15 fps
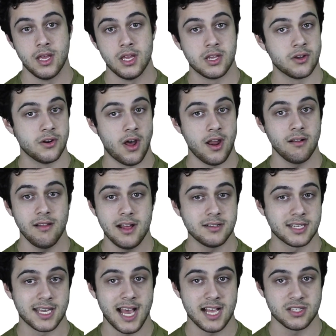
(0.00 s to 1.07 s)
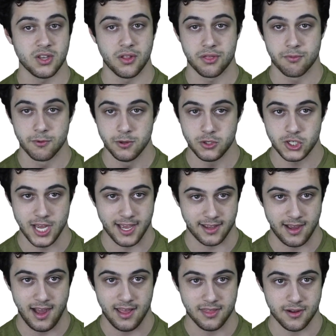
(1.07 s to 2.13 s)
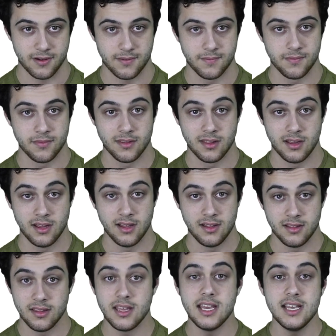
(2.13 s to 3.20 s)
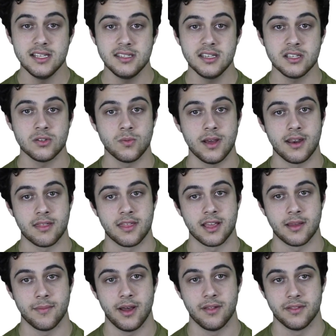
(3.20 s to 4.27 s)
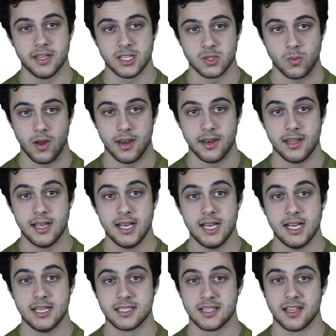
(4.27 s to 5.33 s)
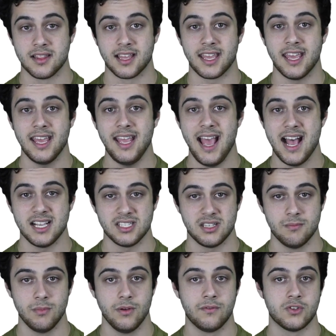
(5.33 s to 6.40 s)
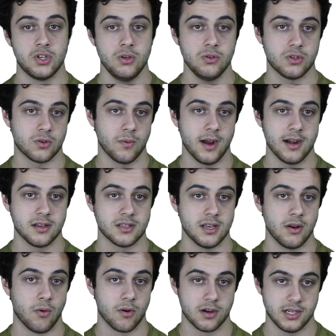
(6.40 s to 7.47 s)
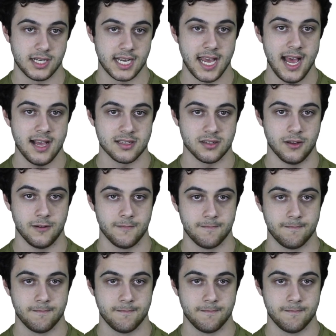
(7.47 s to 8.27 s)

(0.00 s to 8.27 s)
You're not allowed to castle through check either. The easiest way to think about this one is that the king has to move two squares in order to castle.